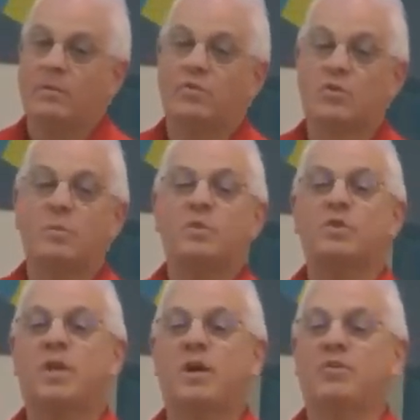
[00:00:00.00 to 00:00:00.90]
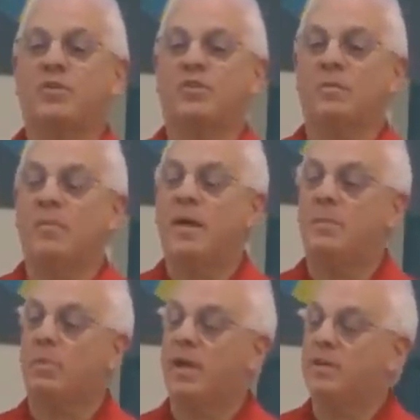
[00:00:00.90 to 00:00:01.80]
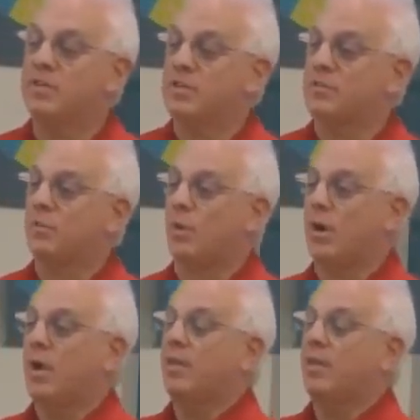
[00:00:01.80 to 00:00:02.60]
Scripture tells us in many places for